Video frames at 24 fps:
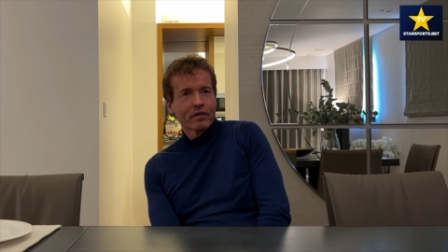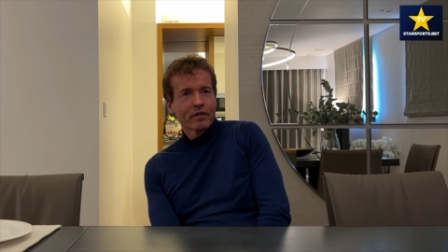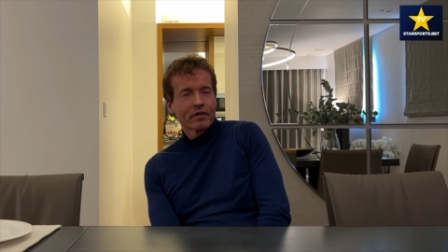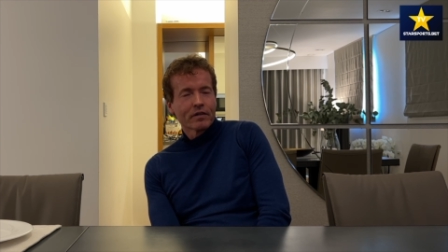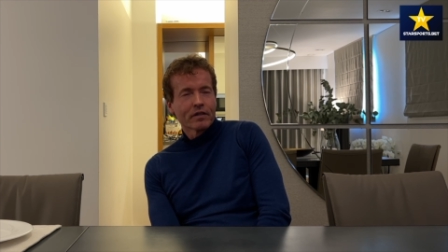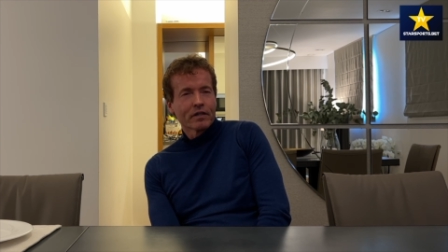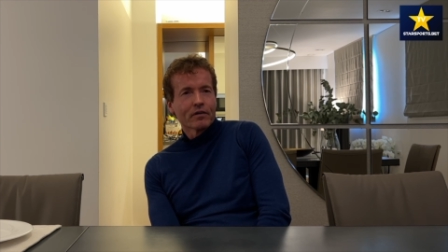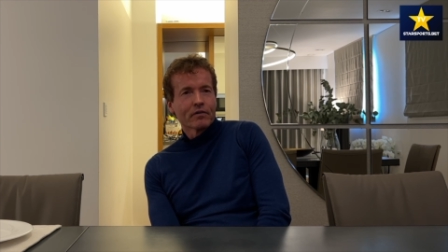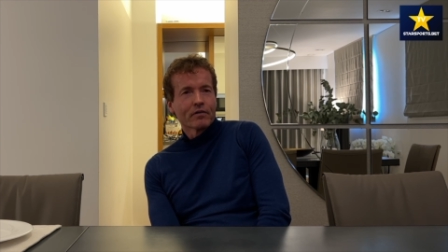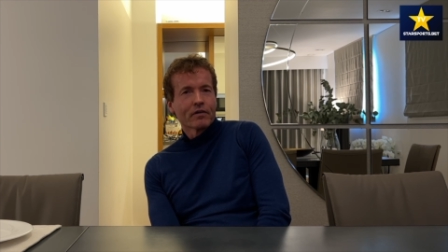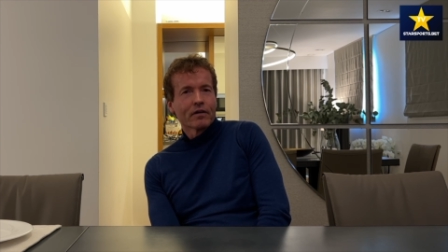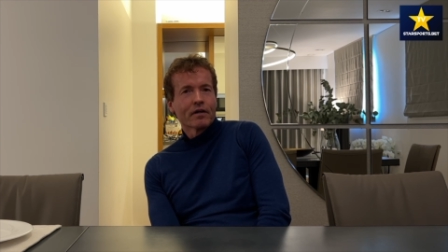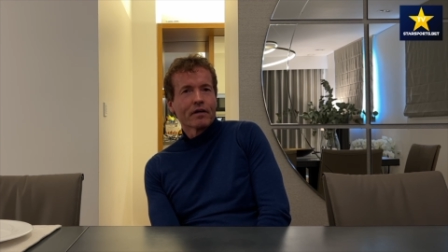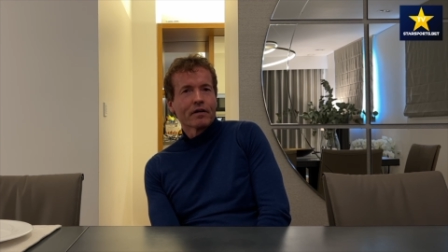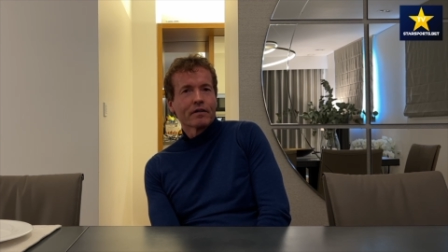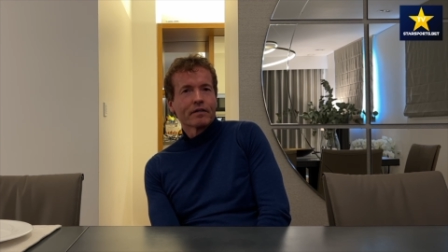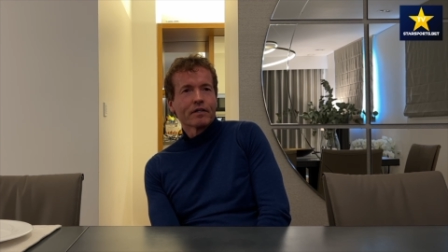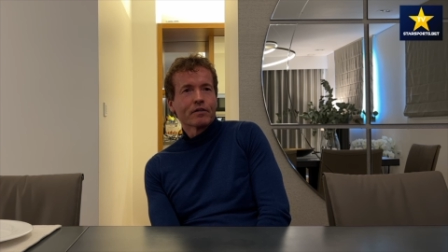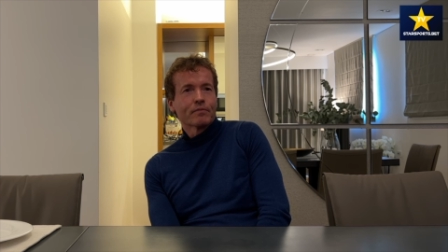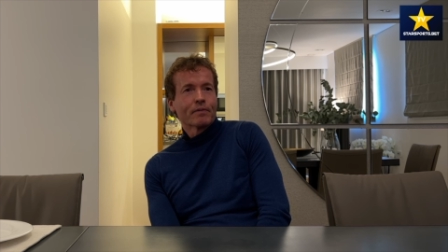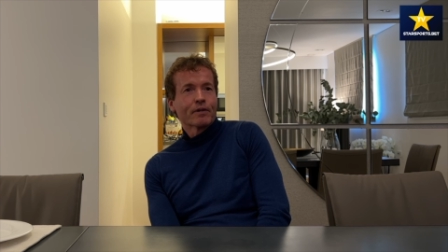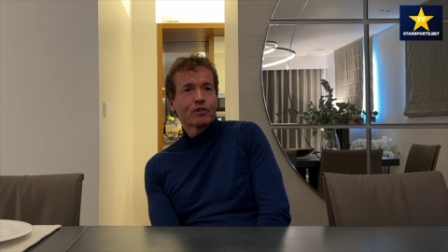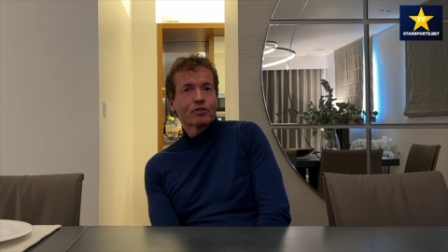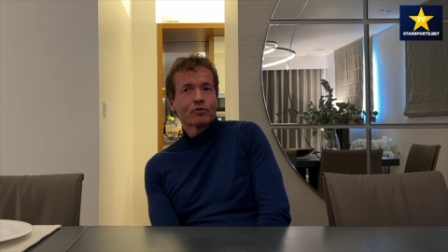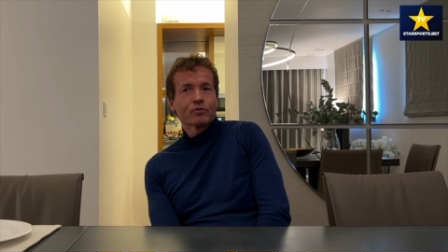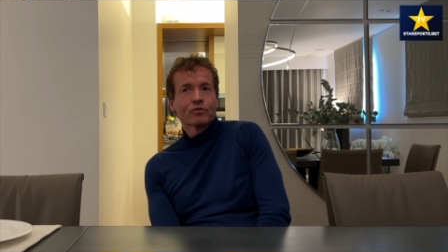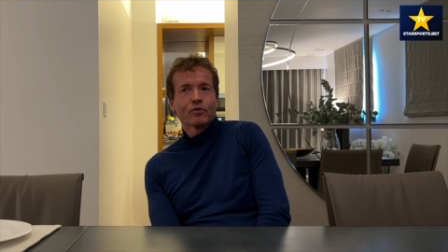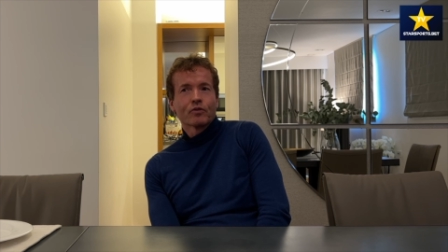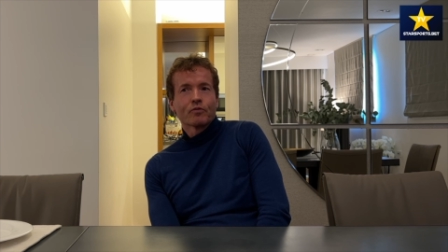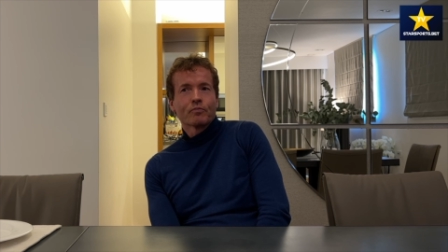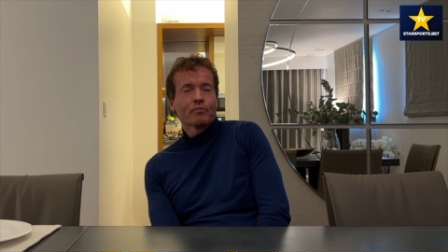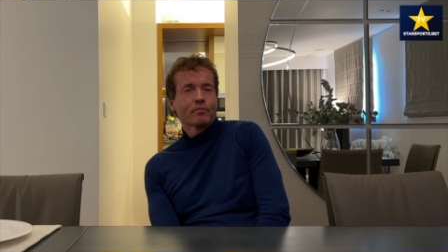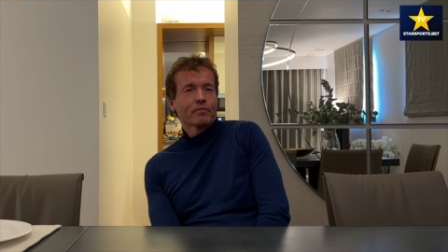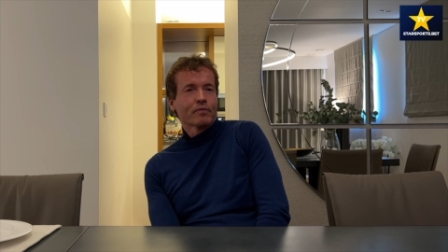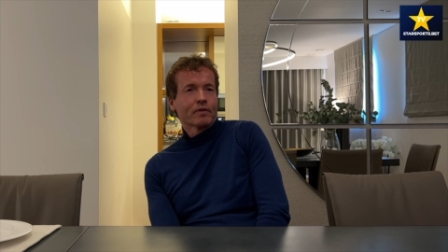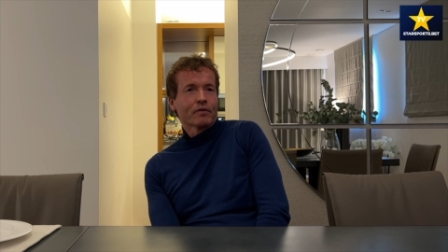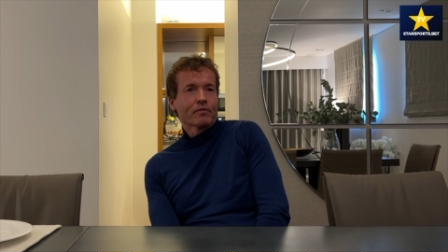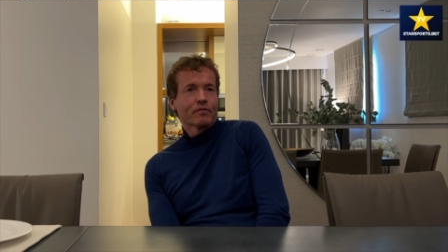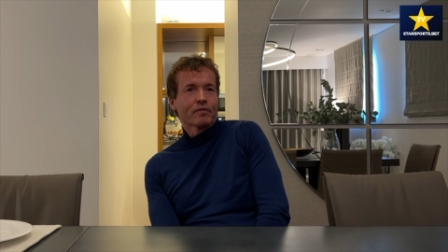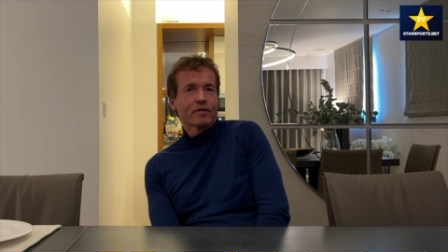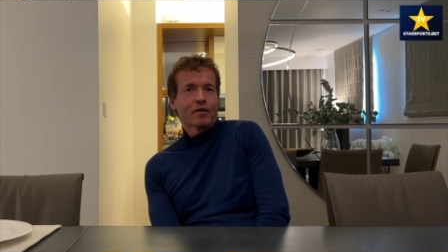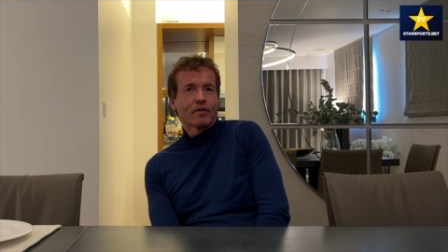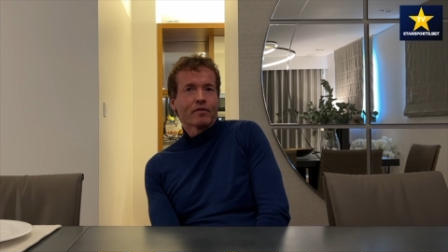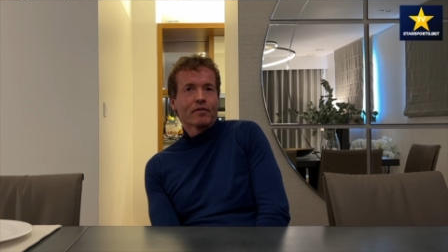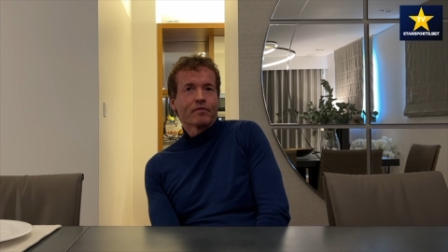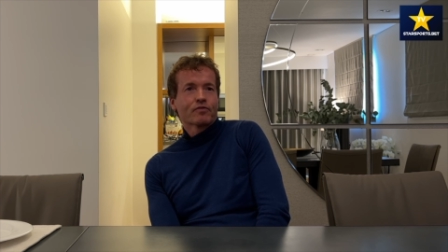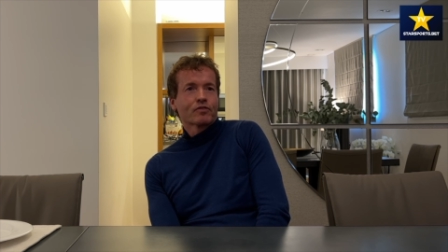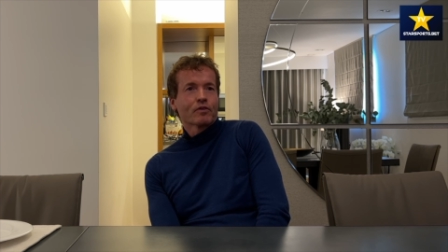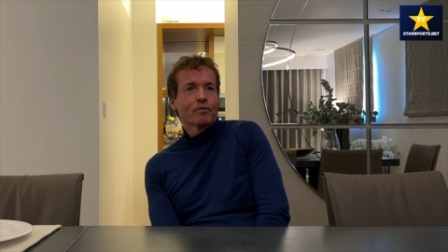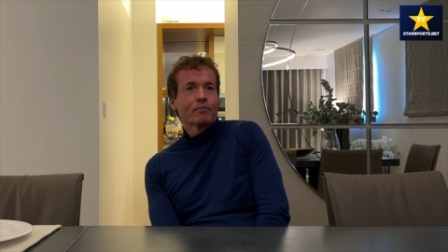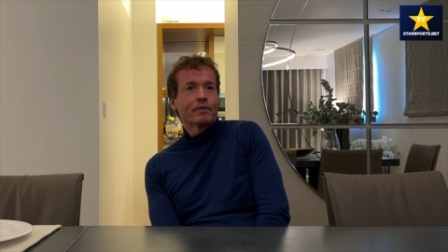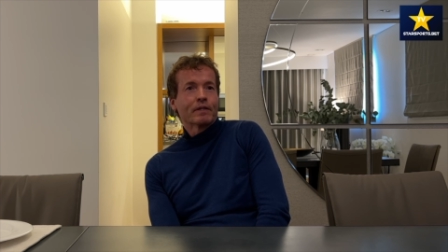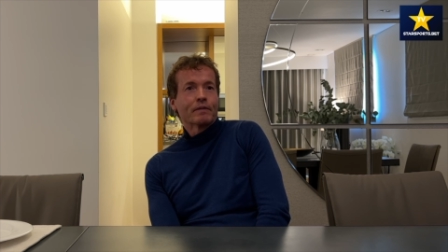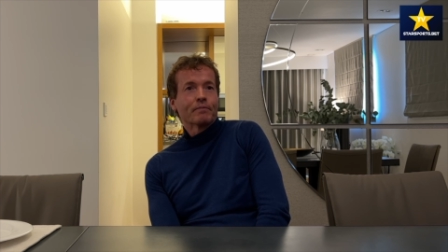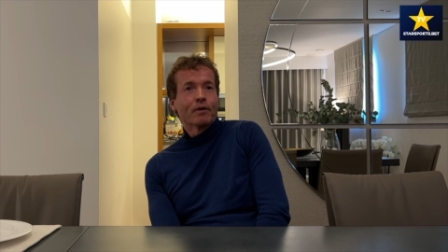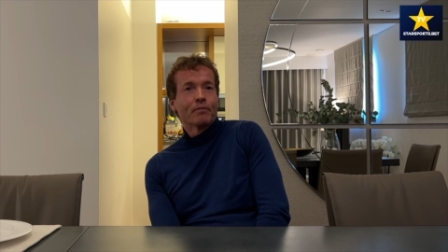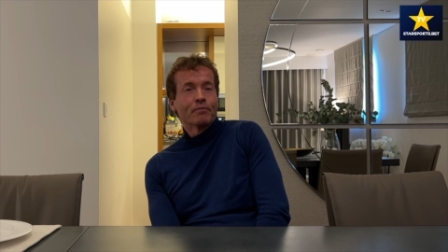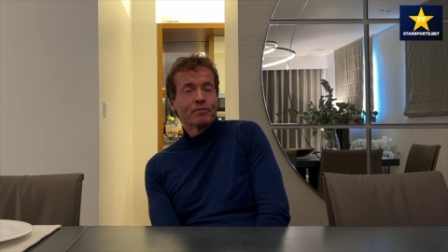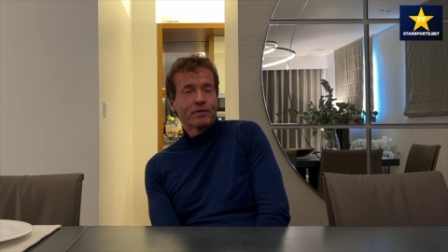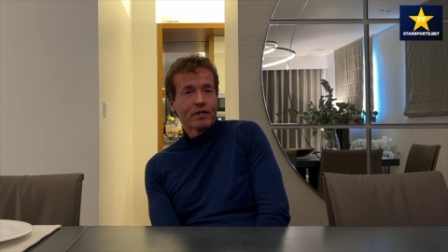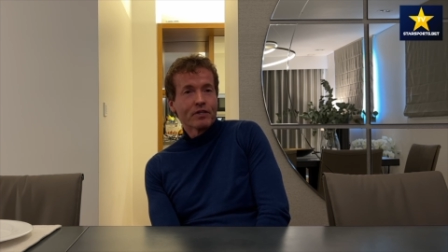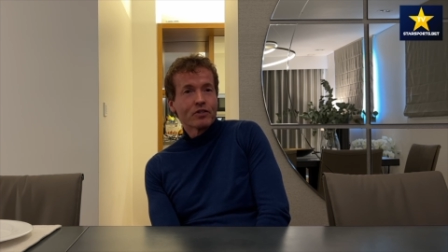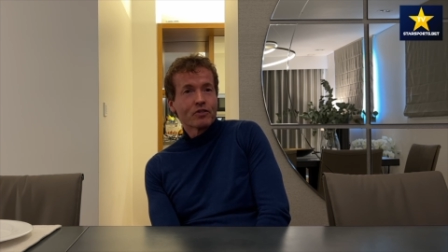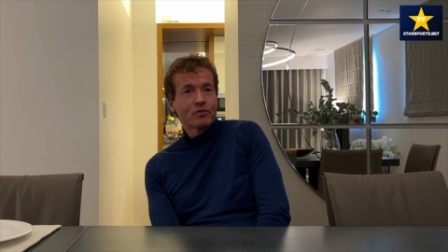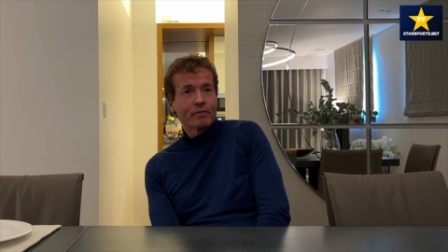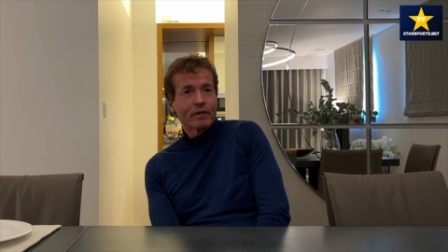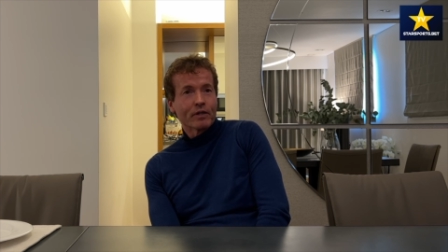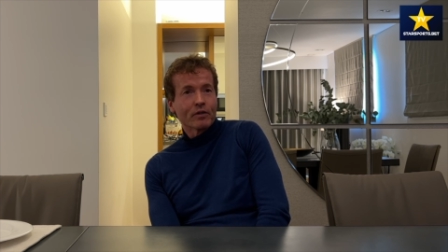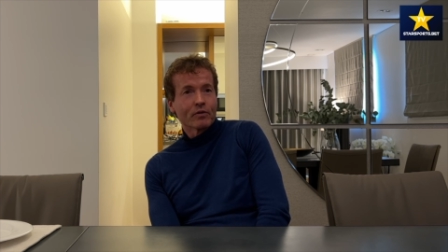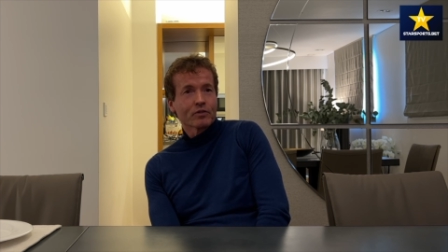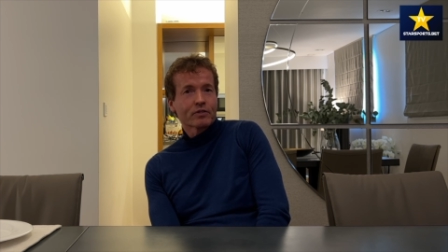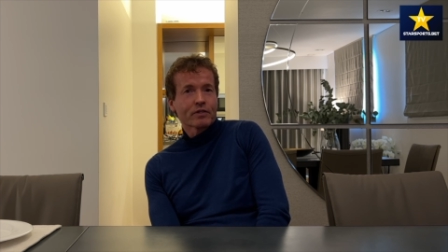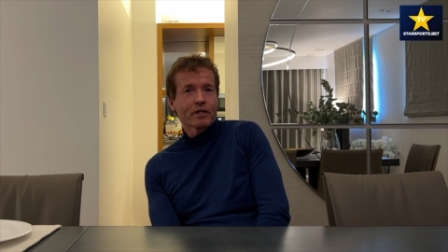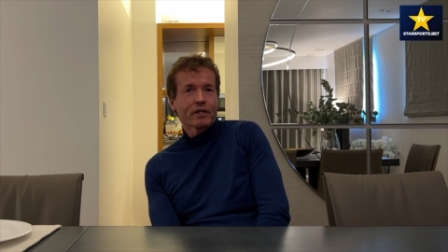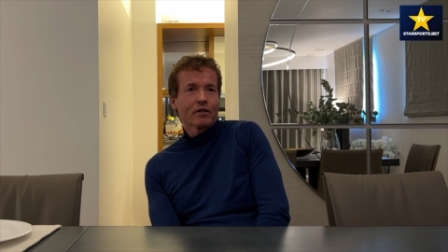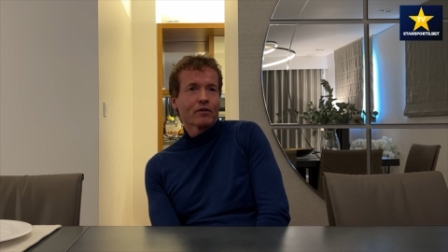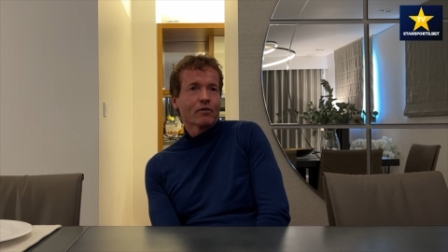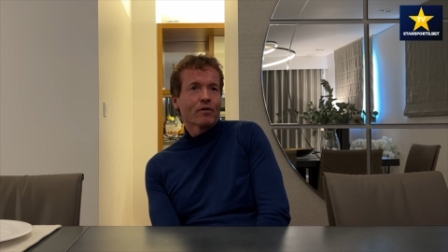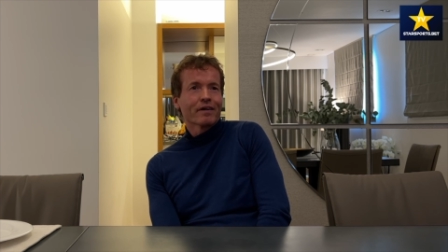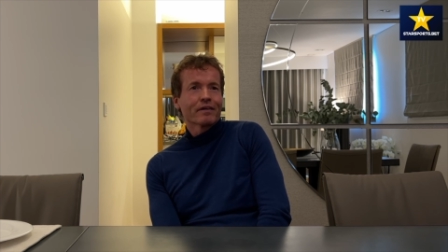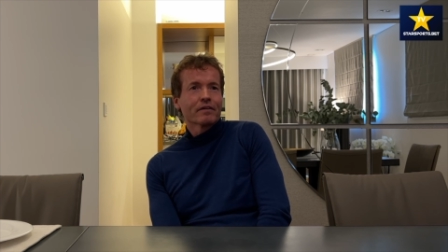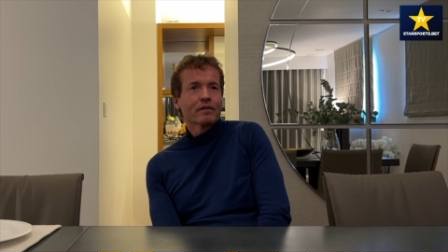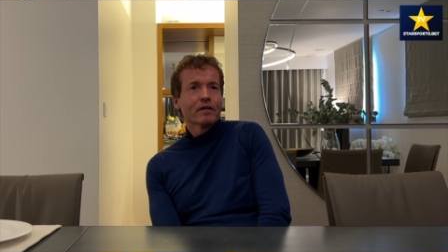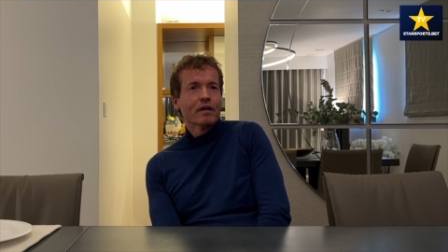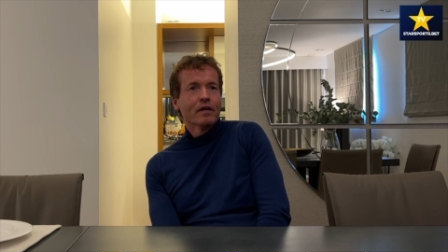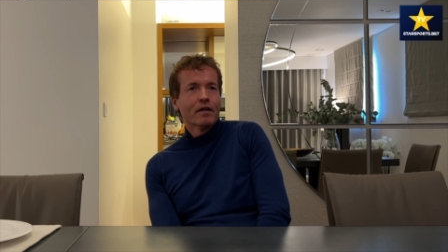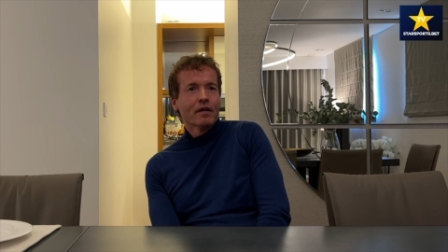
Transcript: You know, I needed to make sure that, you know, and if somebody bumped into me or said, oh, I,